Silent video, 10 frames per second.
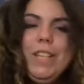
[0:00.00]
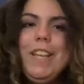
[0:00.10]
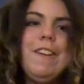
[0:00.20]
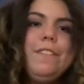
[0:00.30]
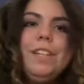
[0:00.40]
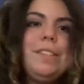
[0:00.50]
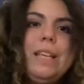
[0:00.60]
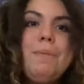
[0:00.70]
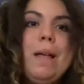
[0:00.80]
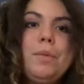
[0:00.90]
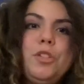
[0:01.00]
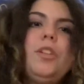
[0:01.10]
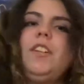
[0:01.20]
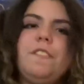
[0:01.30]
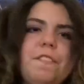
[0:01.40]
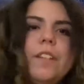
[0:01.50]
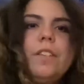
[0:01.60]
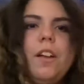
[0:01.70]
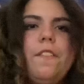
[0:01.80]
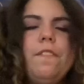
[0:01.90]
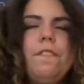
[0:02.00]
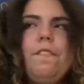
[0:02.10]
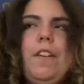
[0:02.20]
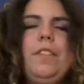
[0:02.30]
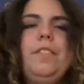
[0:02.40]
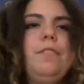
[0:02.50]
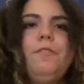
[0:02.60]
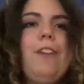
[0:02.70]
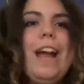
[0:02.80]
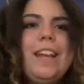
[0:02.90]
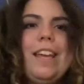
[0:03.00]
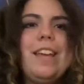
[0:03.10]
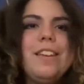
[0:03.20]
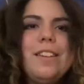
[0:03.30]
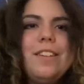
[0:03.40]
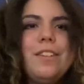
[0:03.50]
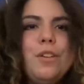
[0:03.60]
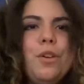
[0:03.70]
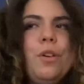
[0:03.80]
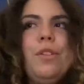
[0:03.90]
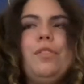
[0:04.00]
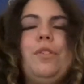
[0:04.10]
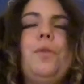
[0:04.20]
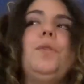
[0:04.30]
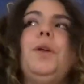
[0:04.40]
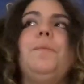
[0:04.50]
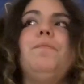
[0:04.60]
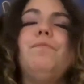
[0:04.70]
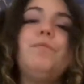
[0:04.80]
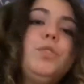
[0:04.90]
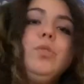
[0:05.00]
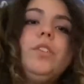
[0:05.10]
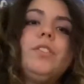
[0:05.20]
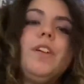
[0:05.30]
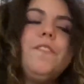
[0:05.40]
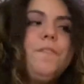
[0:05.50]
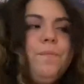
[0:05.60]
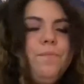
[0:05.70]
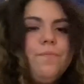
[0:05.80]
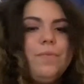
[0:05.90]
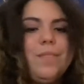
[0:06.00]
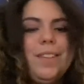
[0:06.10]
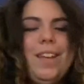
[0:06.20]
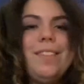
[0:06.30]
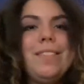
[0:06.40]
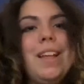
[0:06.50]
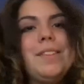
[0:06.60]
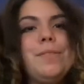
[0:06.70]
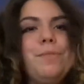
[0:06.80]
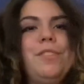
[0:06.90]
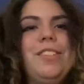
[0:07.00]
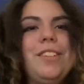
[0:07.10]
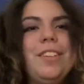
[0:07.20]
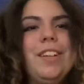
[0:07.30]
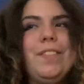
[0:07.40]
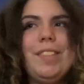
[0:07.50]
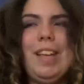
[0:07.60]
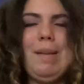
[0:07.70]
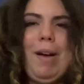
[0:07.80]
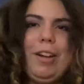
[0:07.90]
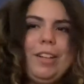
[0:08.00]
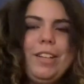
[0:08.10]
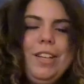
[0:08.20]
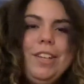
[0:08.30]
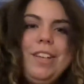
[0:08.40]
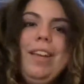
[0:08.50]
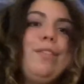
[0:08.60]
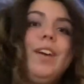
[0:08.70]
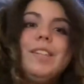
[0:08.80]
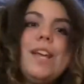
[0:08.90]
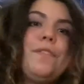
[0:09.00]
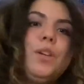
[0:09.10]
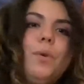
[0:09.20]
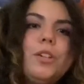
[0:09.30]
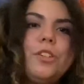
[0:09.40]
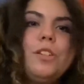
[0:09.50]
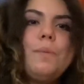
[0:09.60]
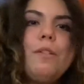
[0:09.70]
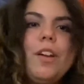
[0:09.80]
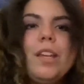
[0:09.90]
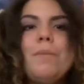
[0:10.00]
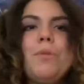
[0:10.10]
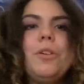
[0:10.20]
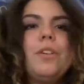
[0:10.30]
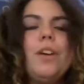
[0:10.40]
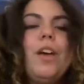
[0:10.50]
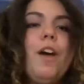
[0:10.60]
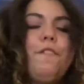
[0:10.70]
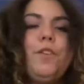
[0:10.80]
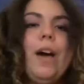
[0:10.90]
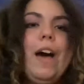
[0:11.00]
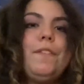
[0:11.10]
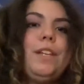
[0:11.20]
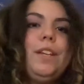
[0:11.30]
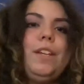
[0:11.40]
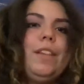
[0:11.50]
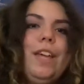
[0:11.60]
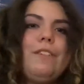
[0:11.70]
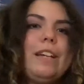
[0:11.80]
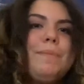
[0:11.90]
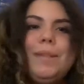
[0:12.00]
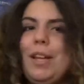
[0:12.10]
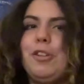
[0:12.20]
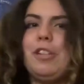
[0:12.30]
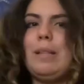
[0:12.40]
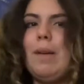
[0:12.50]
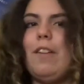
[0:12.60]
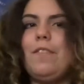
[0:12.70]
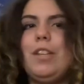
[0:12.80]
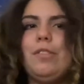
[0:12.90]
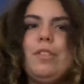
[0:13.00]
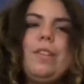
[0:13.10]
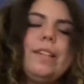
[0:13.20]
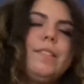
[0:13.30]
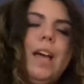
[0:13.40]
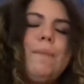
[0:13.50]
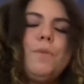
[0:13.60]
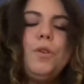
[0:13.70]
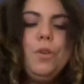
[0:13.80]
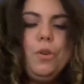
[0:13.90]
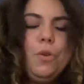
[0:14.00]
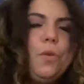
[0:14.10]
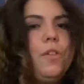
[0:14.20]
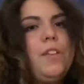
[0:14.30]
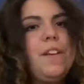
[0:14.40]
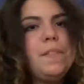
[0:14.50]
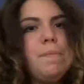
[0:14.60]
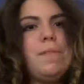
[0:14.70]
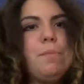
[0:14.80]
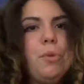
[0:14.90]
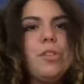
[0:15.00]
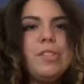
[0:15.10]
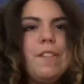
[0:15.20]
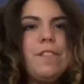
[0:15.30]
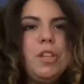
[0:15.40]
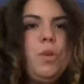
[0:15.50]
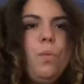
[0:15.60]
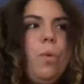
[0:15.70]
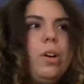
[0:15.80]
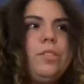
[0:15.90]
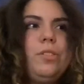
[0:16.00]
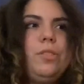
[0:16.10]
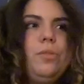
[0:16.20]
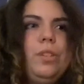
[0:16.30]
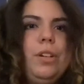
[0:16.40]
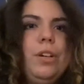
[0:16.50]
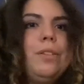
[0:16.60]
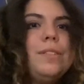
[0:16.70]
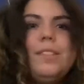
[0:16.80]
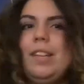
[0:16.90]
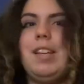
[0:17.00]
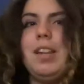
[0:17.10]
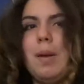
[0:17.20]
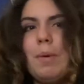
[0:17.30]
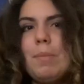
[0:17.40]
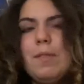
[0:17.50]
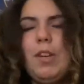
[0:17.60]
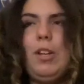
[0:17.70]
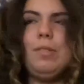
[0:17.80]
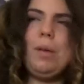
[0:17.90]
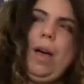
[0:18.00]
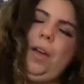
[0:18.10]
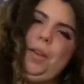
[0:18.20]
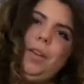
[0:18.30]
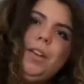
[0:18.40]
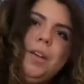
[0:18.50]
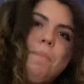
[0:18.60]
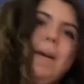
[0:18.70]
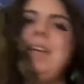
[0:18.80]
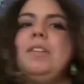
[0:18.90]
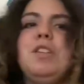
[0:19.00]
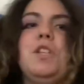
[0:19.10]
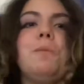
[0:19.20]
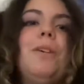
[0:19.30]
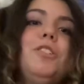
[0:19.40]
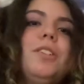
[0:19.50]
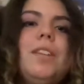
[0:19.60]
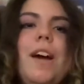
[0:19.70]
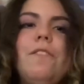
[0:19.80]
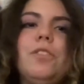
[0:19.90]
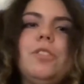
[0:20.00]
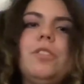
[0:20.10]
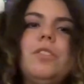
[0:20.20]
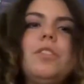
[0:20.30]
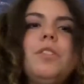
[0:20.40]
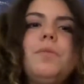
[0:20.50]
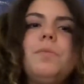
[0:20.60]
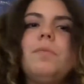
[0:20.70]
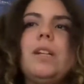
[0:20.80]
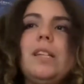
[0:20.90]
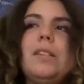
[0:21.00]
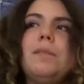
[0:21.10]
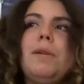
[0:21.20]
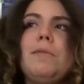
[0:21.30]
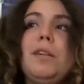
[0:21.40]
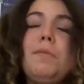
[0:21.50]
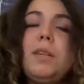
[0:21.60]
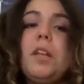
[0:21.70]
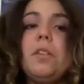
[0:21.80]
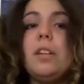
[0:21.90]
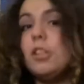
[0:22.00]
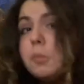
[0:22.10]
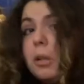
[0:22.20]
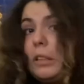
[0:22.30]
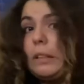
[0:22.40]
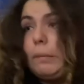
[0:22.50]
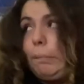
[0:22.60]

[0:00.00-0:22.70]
If it doesn't get published, you had a fuck ton of fun writing it. So, enjoy yourself. And that's really all I have to say about it. If you guys have any questions about writing a book, if you have any, recommendations about videos to do next time, or if you have some more stuff that you want to, see in upcoming videos, I might continue this project after, this may or may not be another English project.